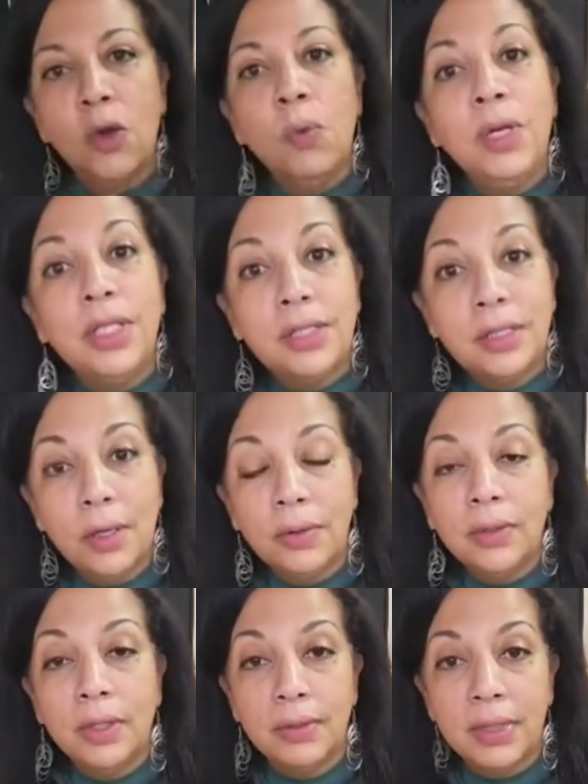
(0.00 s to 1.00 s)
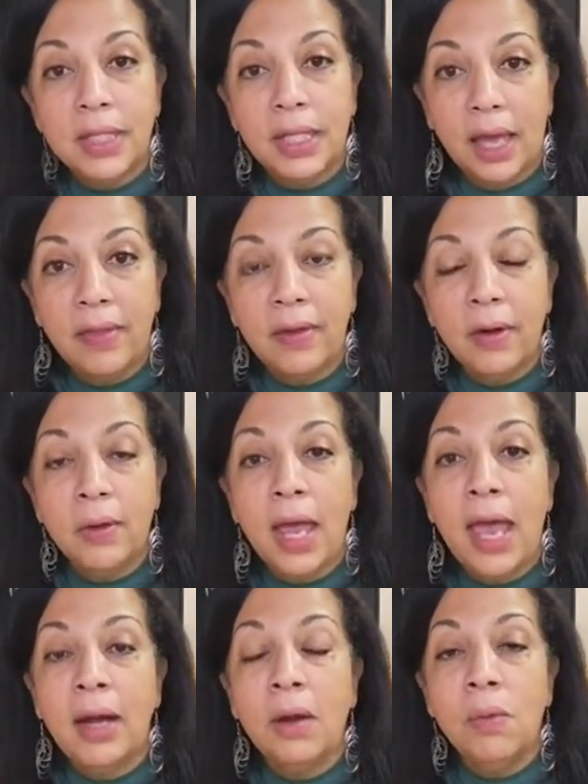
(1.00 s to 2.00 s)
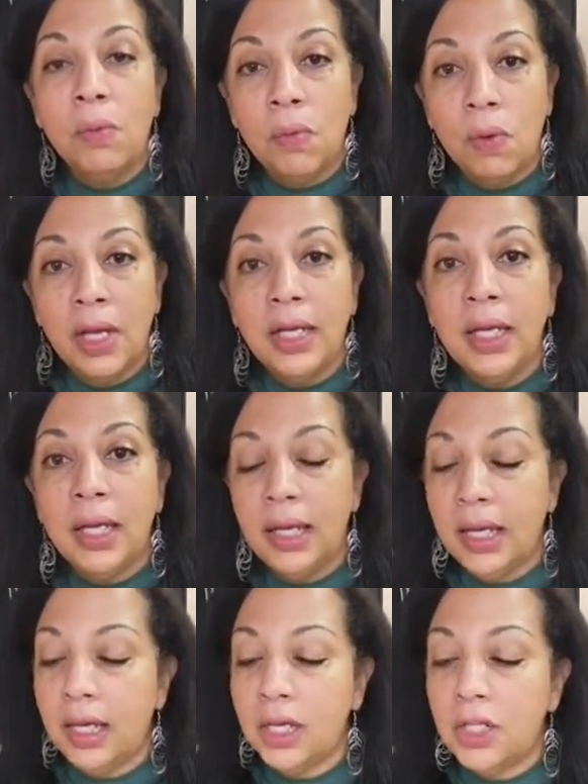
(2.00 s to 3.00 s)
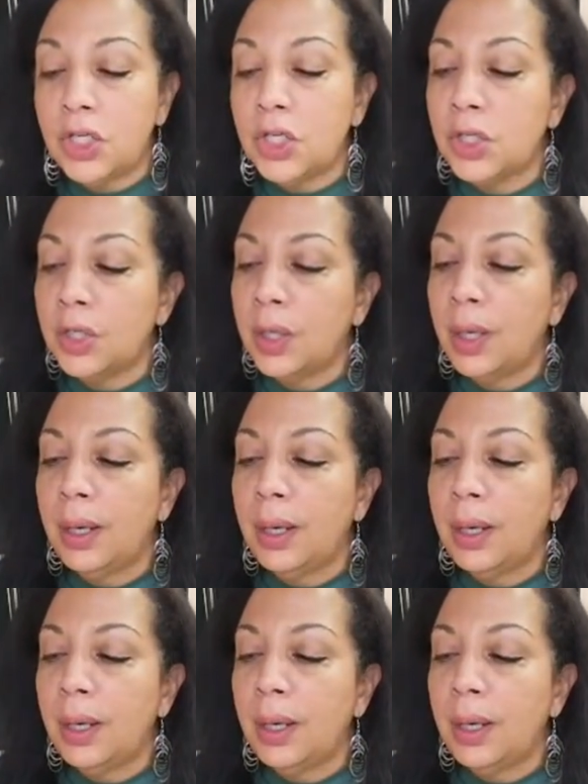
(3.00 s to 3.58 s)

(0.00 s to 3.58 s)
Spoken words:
we sewed those together at a 1 inch,